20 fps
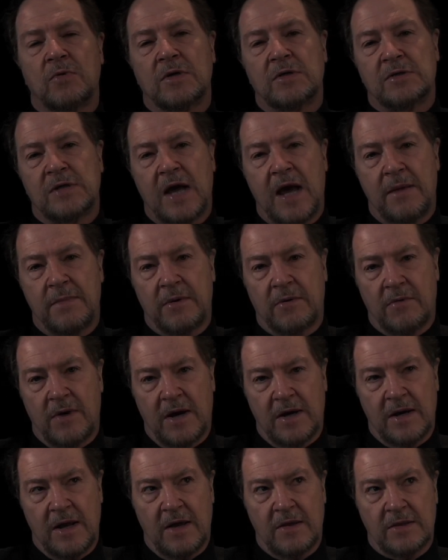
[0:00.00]
what's happening
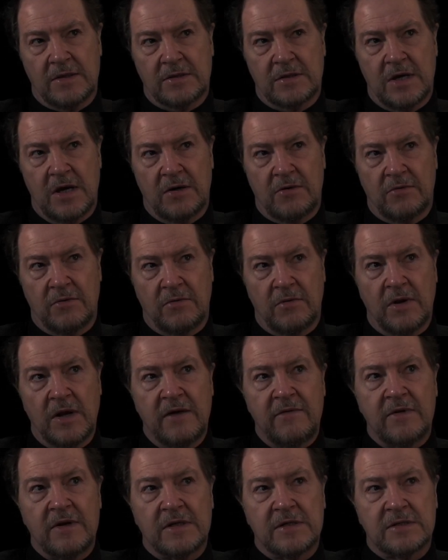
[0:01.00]
right now in this country. We
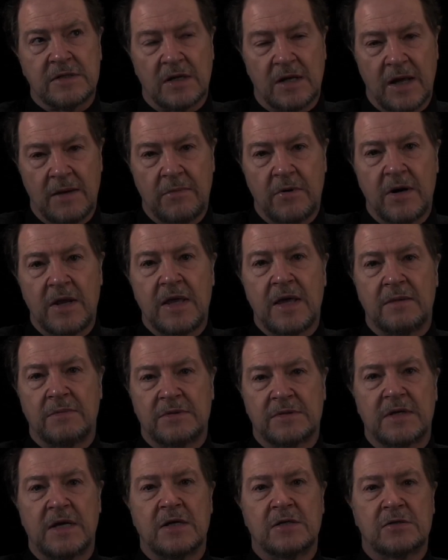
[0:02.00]
live in a
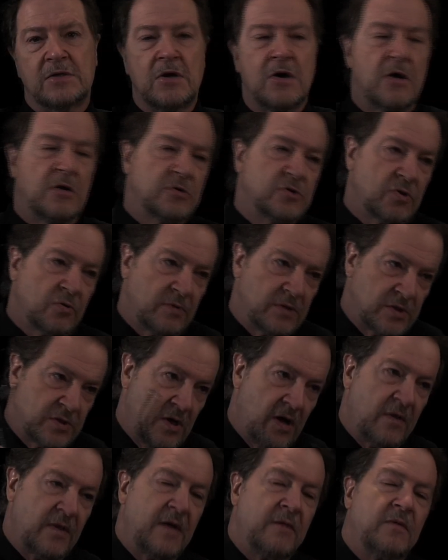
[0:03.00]
celebrity-obsessed culture. We
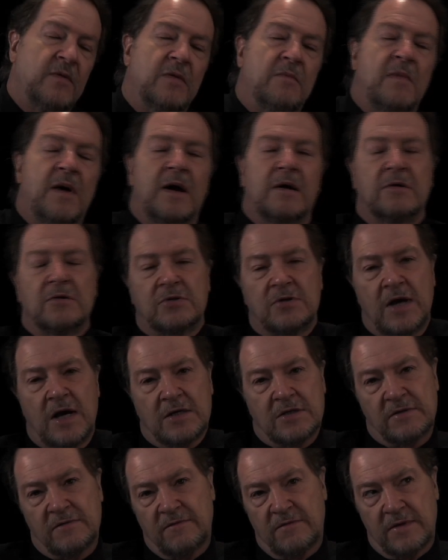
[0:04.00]
saw that with the Michael
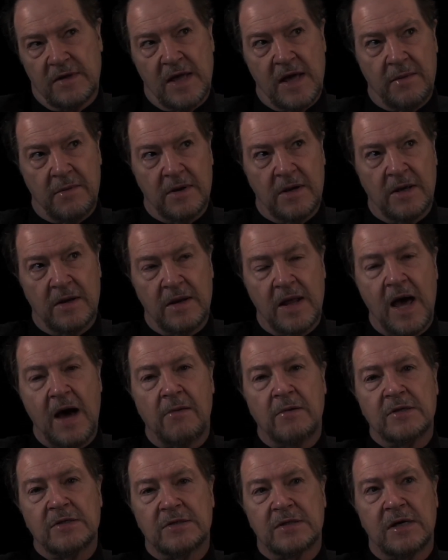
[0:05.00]
Jackson phenomenon.
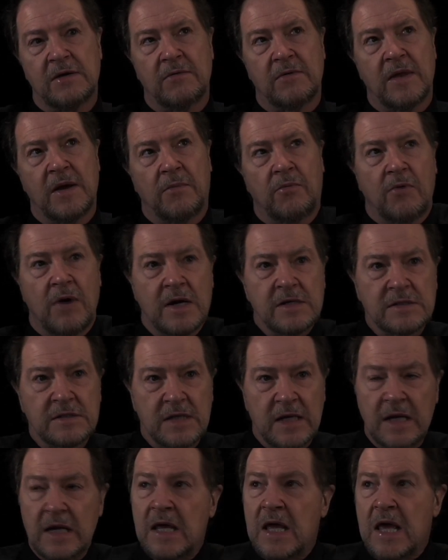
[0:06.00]
Now we see it with our
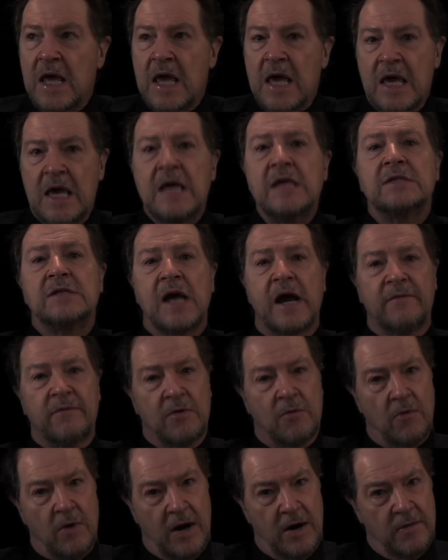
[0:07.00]
president. He's
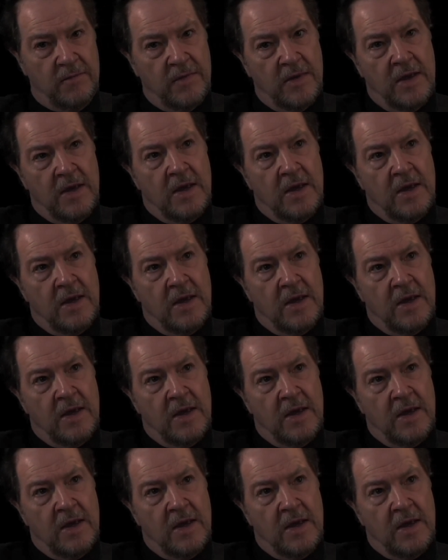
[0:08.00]
everywhere.